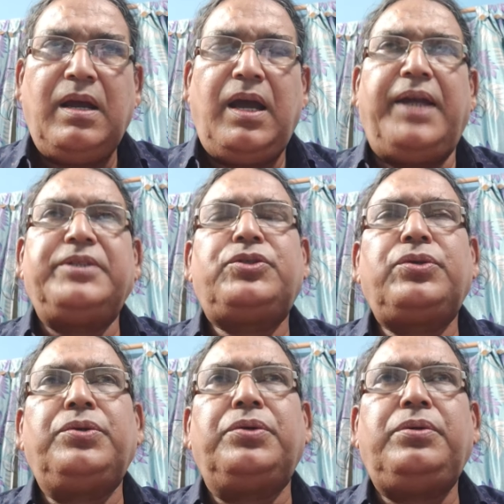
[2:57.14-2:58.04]
And
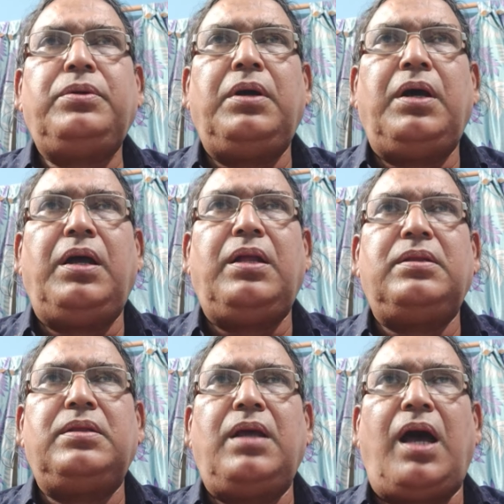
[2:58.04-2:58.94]
so
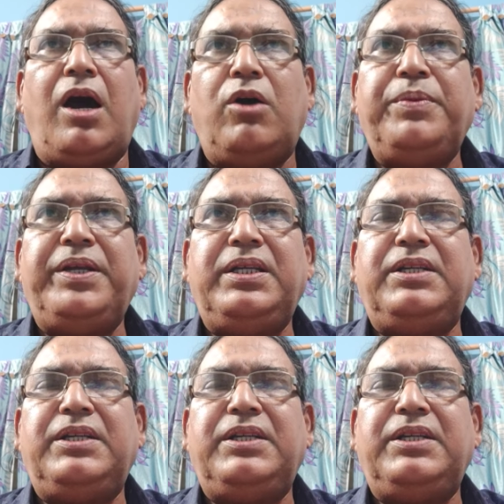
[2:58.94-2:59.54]
how many